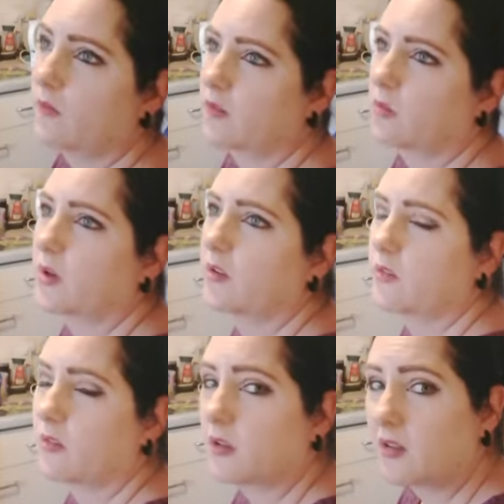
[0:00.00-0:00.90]
the
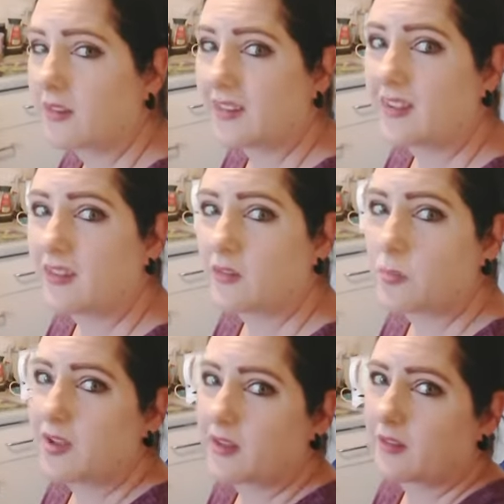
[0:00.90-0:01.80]
23rd is
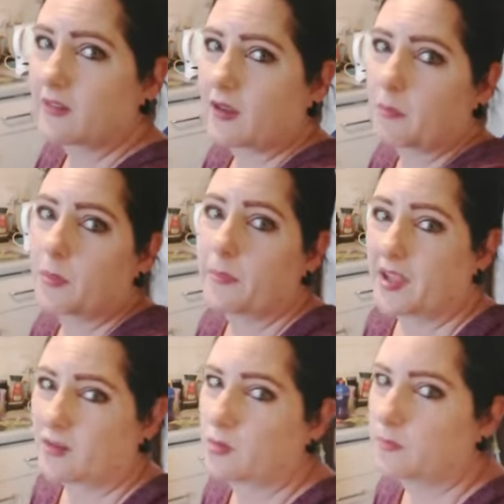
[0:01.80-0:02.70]
my exam
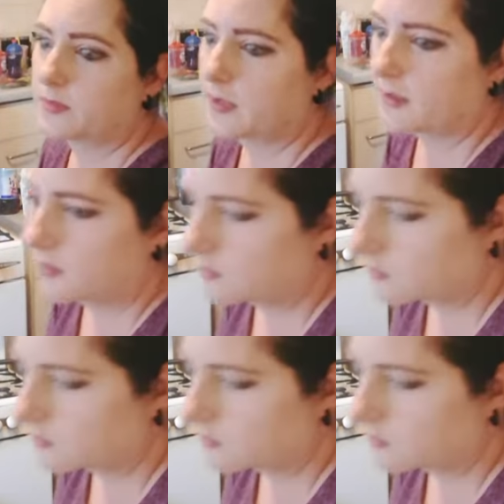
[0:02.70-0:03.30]
pickup day